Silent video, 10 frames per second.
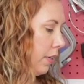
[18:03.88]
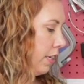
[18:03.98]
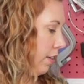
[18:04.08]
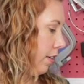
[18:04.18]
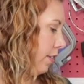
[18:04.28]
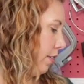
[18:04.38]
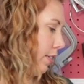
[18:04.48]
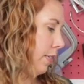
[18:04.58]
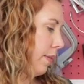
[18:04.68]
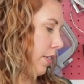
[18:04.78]
pretty good,
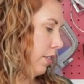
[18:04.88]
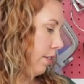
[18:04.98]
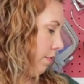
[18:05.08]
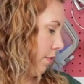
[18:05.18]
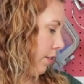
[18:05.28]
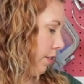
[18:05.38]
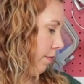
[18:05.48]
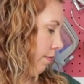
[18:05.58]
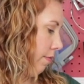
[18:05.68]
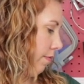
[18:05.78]
especially for
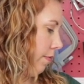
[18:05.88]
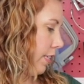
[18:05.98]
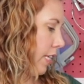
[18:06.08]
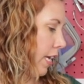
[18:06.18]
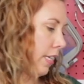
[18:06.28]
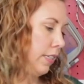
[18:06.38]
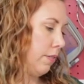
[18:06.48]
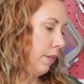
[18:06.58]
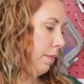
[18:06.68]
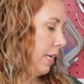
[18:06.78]
deciding
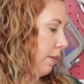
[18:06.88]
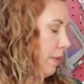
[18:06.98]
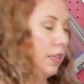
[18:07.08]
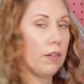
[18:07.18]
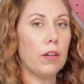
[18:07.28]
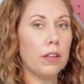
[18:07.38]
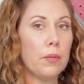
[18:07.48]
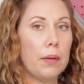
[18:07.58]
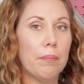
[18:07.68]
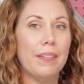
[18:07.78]
to want to make a pillow on the
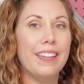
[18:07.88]
whim.